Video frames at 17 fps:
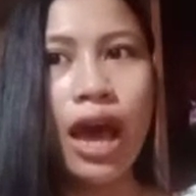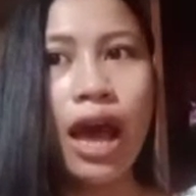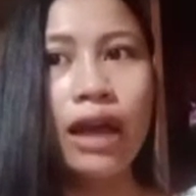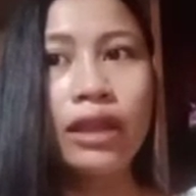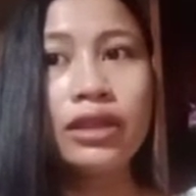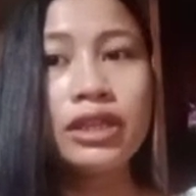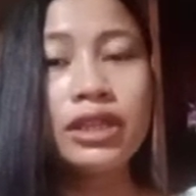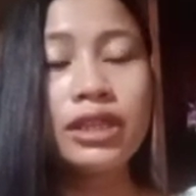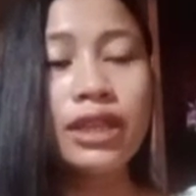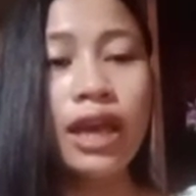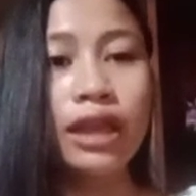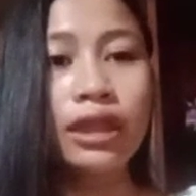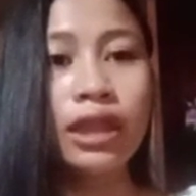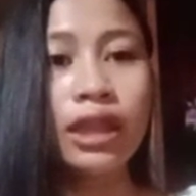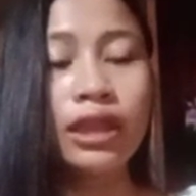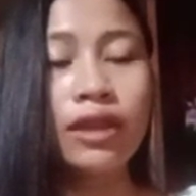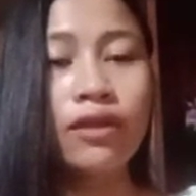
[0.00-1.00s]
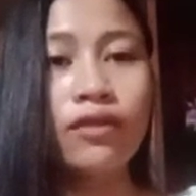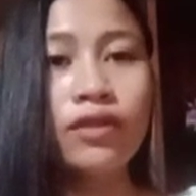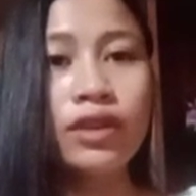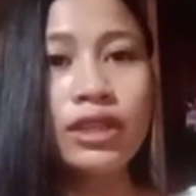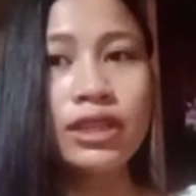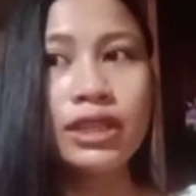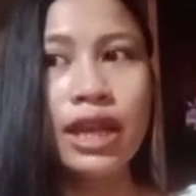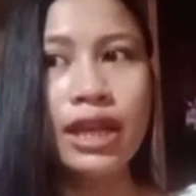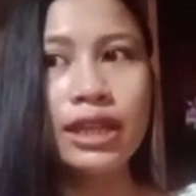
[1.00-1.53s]
understand the
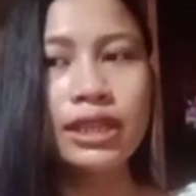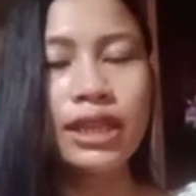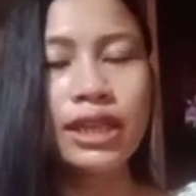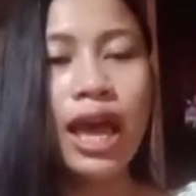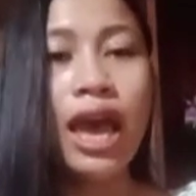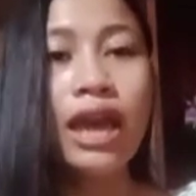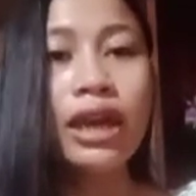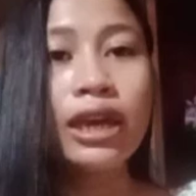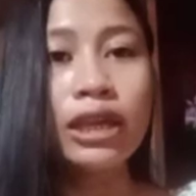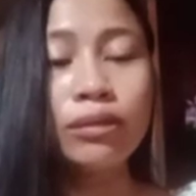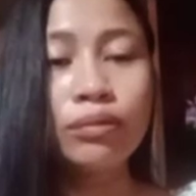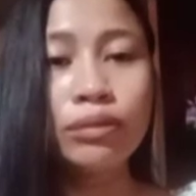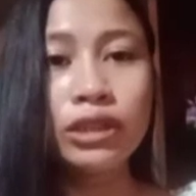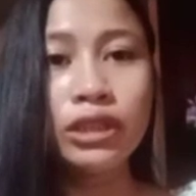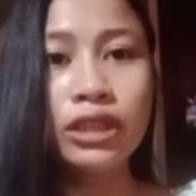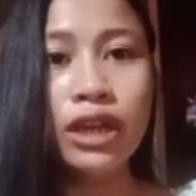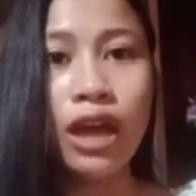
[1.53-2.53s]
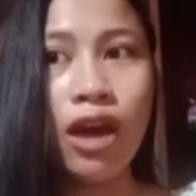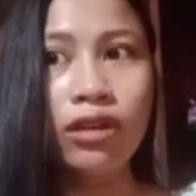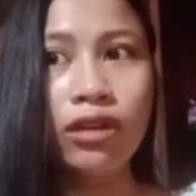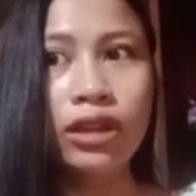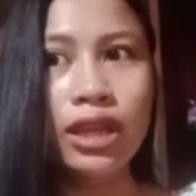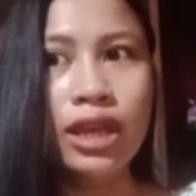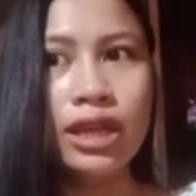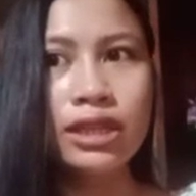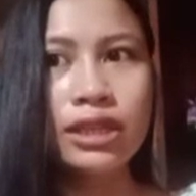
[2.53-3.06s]
differences in media
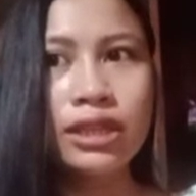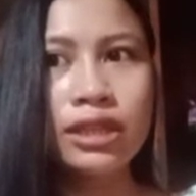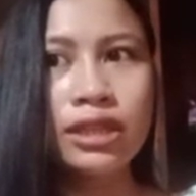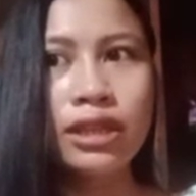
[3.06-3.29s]
outlets,